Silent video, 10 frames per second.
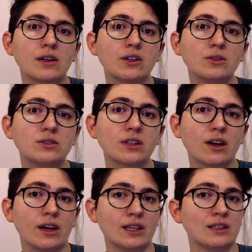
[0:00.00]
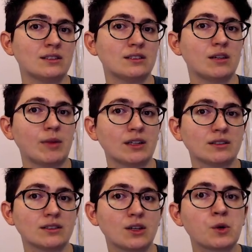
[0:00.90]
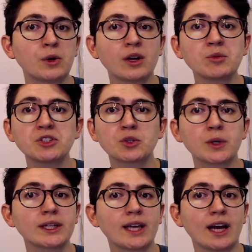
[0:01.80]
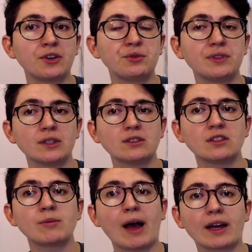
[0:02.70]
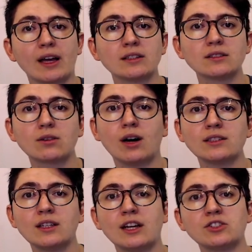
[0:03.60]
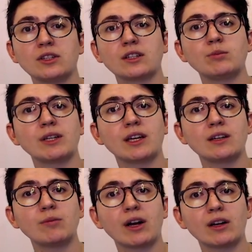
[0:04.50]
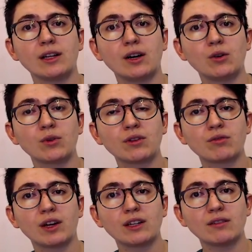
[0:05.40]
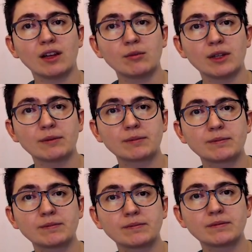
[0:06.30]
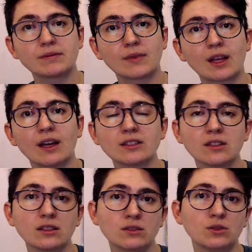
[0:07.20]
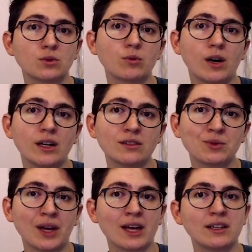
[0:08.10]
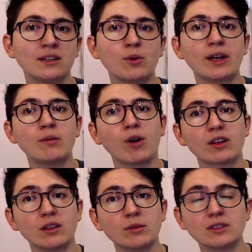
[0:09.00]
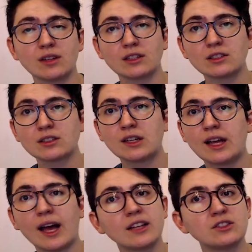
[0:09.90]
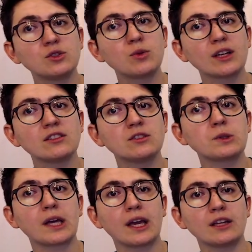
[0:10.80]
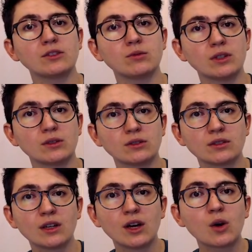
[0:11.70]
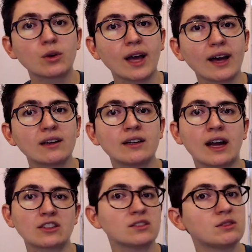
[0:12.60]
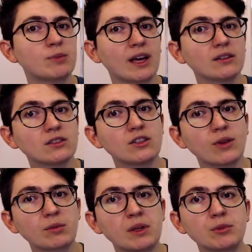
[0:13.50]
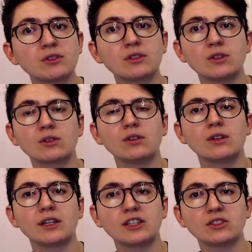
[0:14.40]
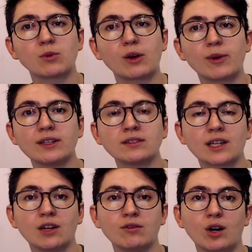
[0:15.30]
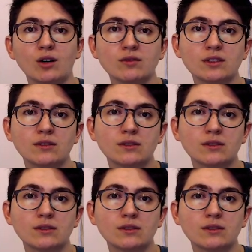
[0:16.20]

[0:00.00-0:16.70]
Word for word: Using our headless CMS, we were able to quickly add new fields to the backend so content entry could begin in parallel with the front end development. As lawsuits were won, we added a way to mark them as such. As new ways to engage arose, we added an actions panel to direct people to local and nationwide ways to get involved.